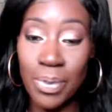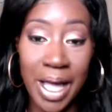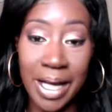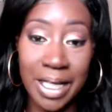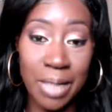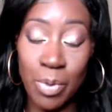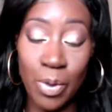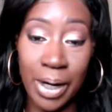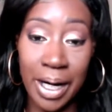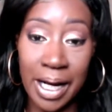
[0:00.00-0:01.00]
don't
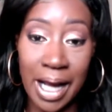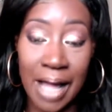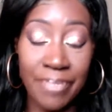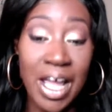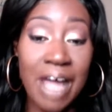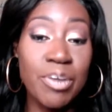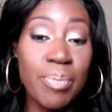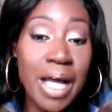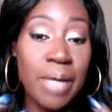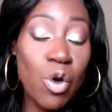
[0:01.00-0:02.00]
nobody want that
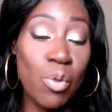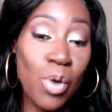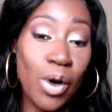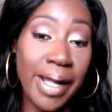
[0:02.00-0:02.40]
anymore in their life.